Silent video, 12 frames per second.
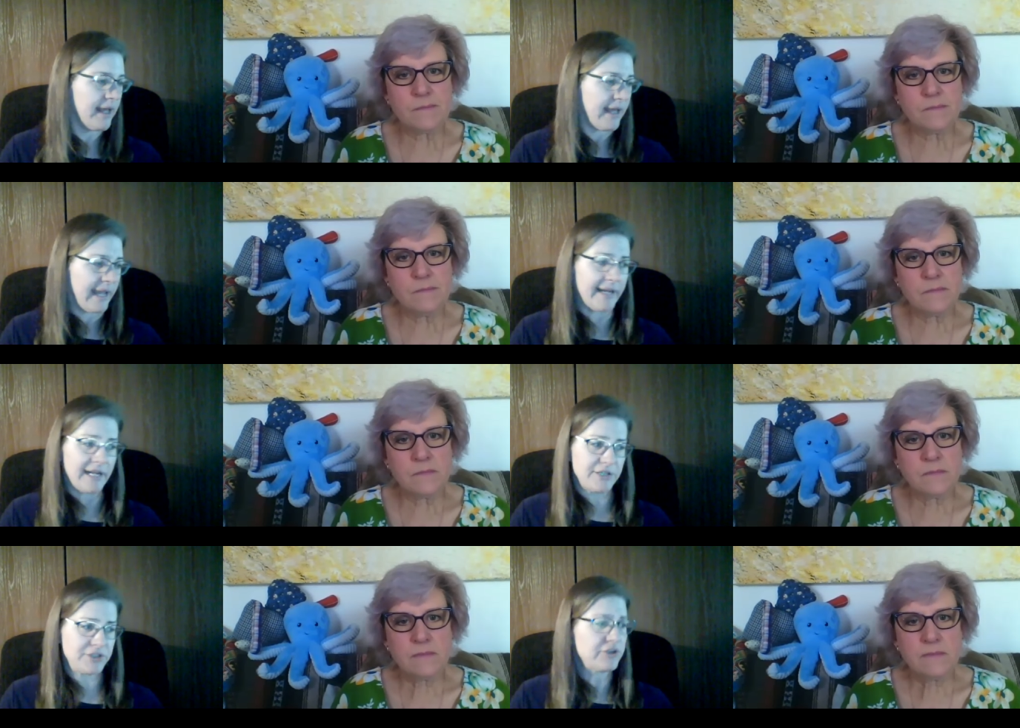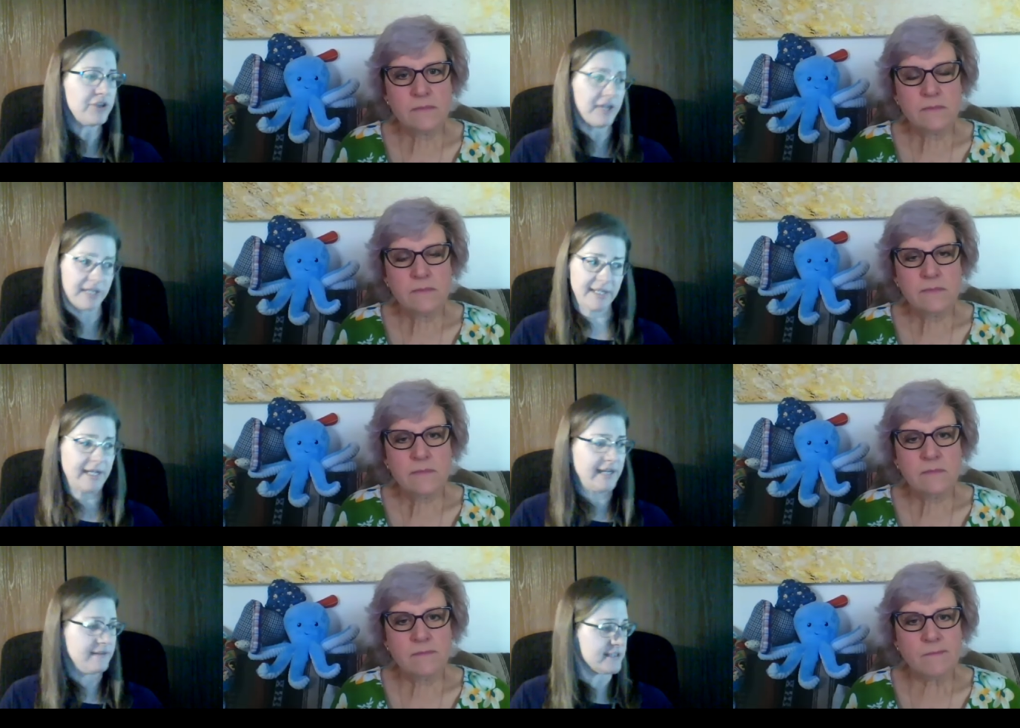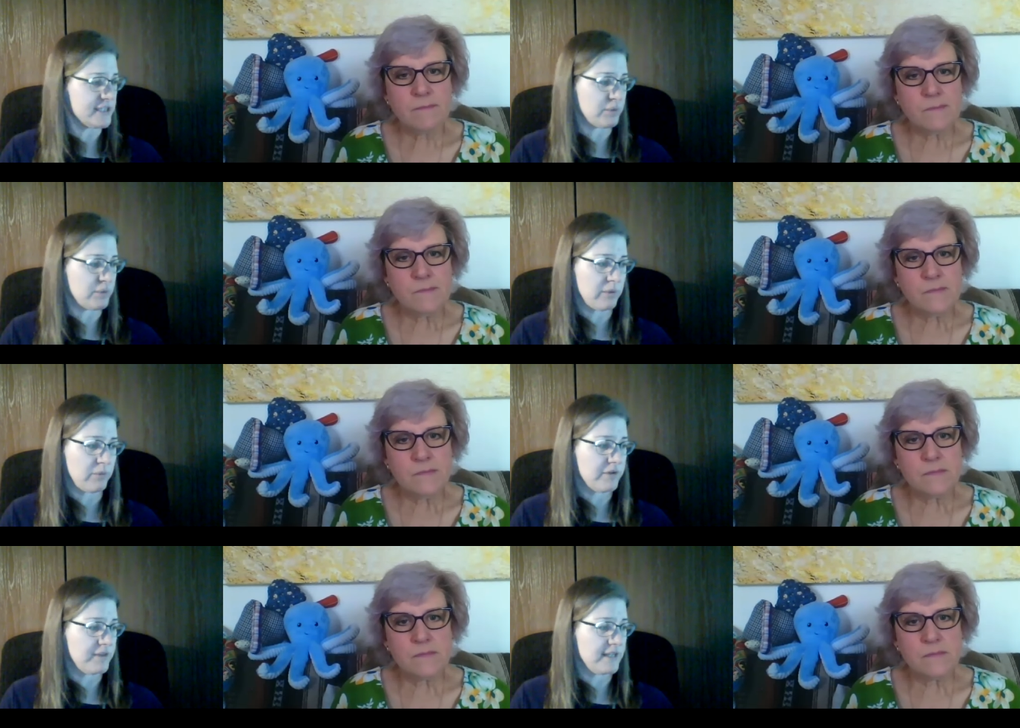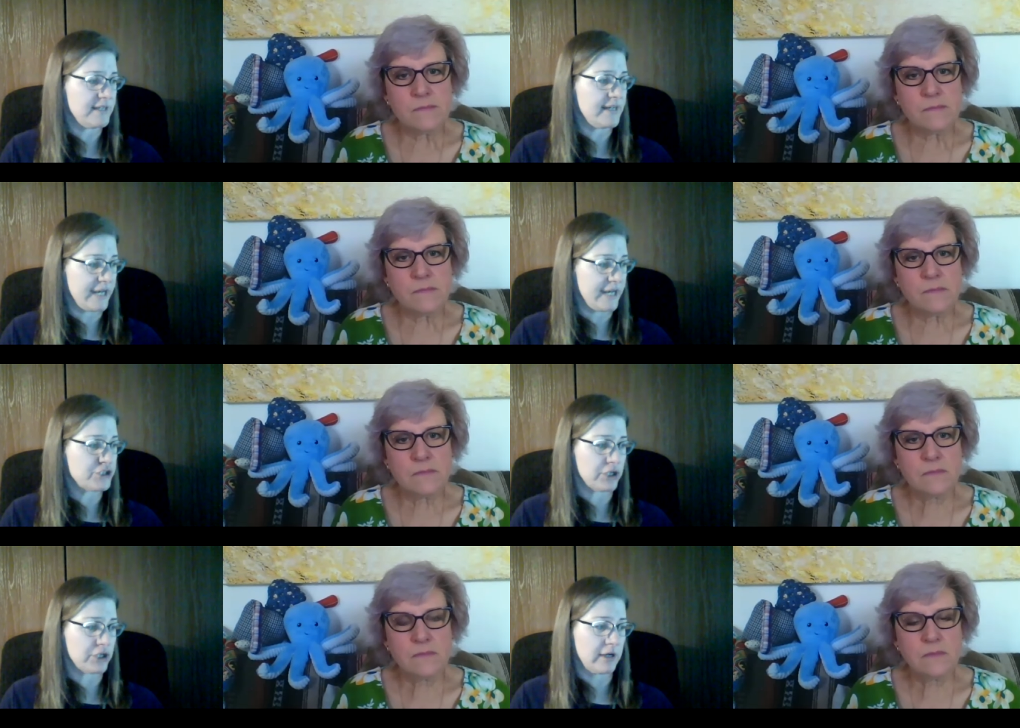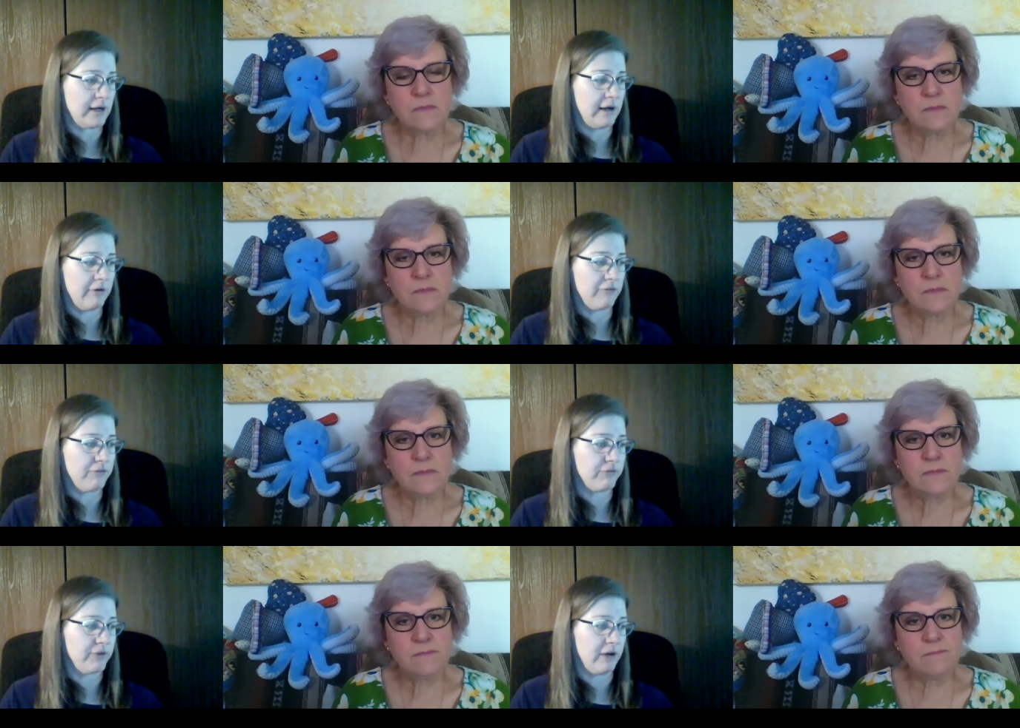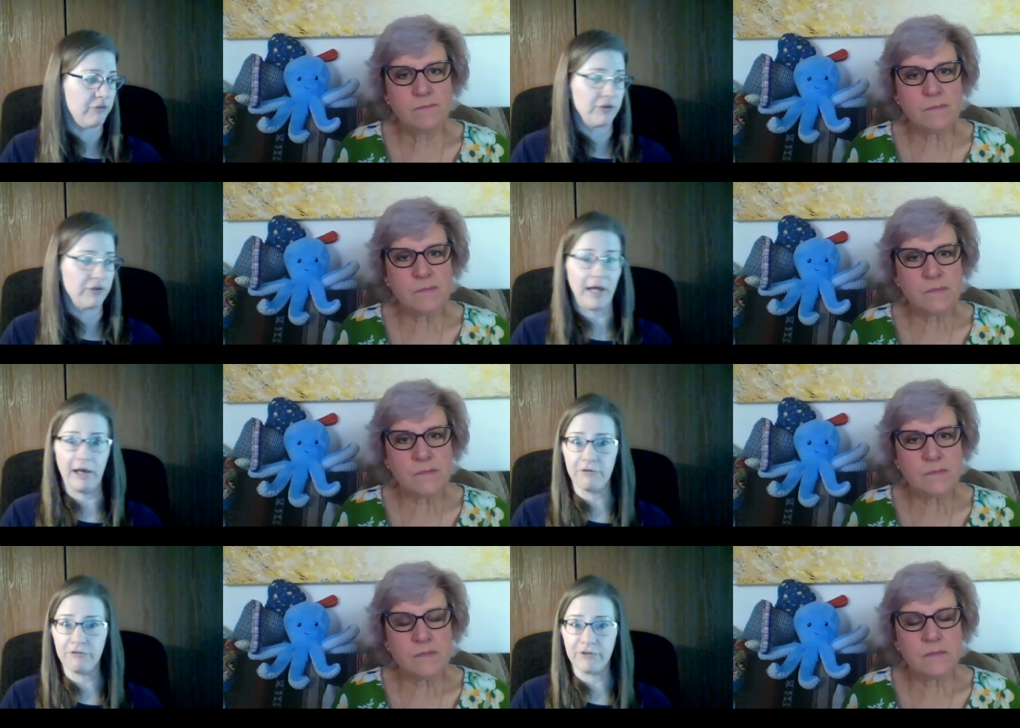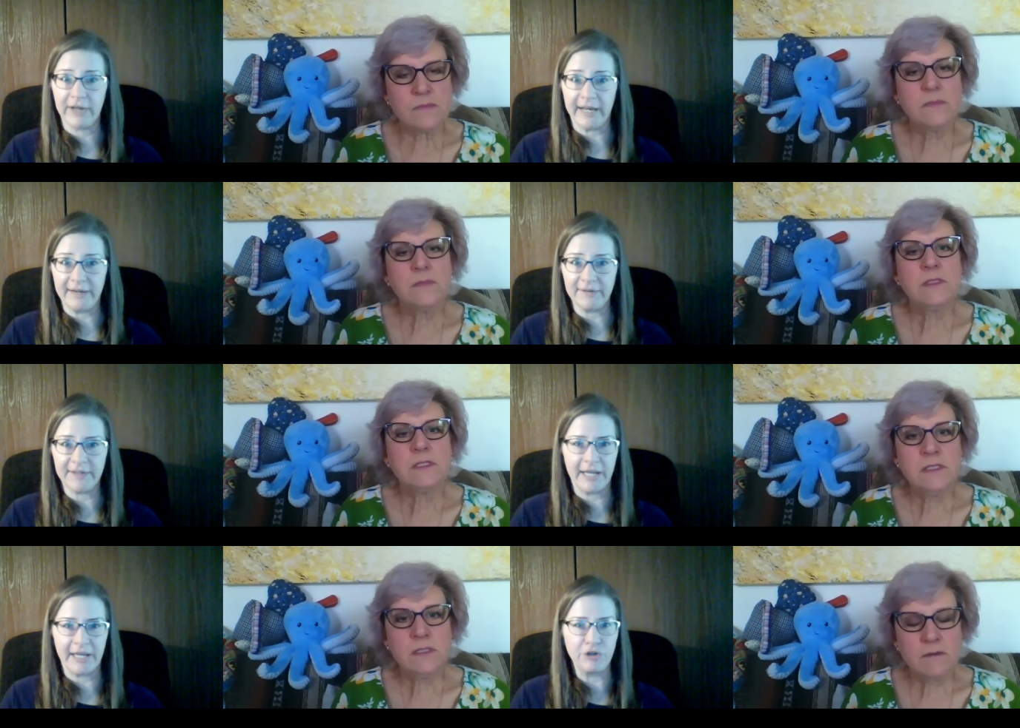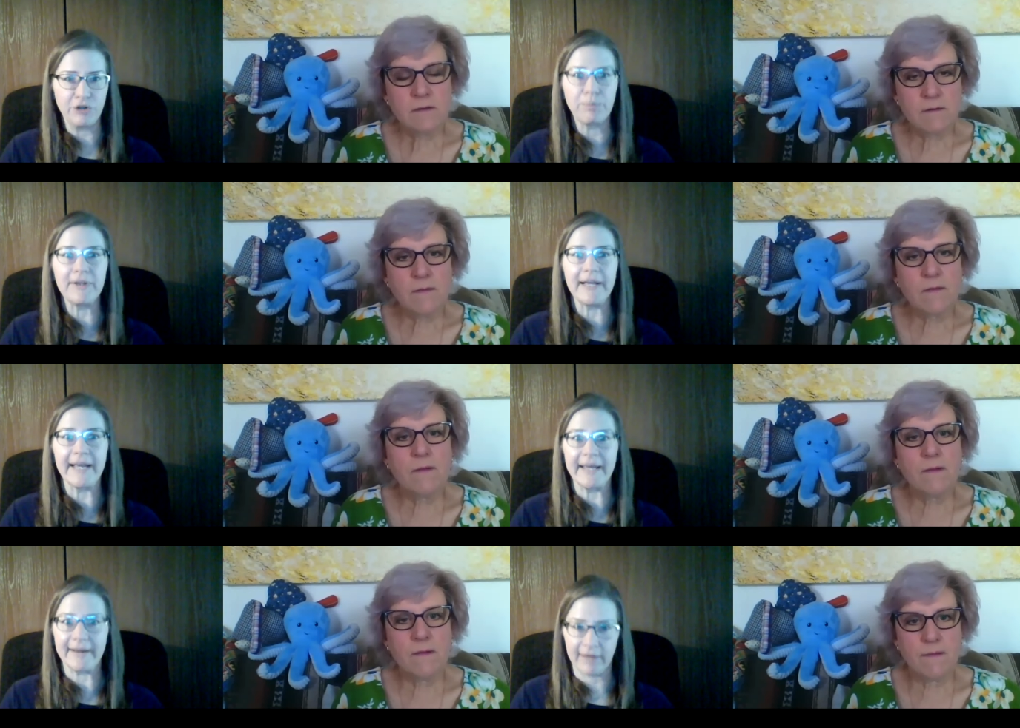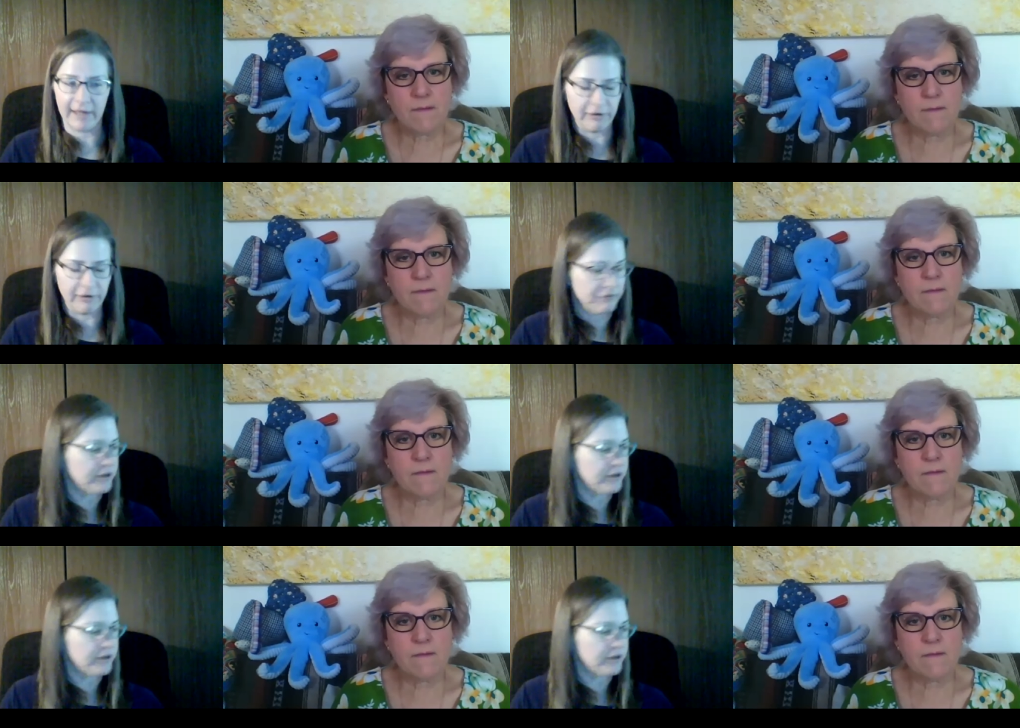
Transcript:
Speaker 1: And I do think, again, this is one where the nature of of love and can you plan love